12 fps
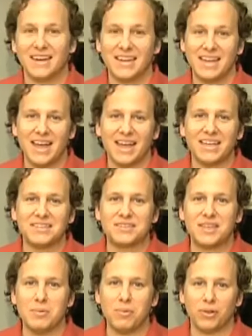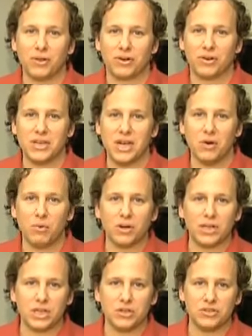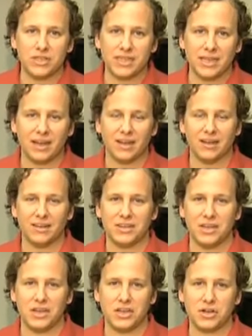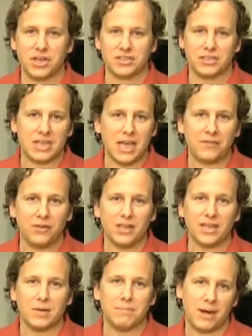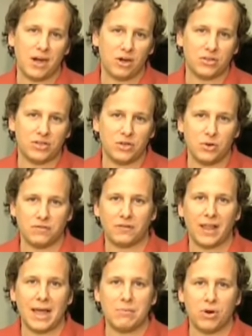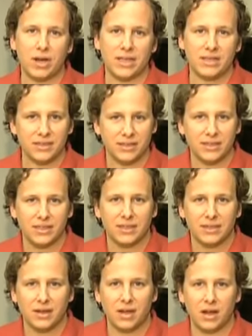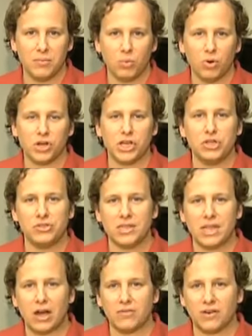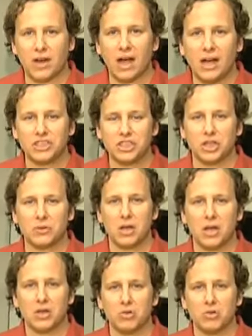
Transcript: Yeah, it's similar. You know, we're using, uh, you could definitely compare it to a flatbread. Um, we're using our focaccia uh,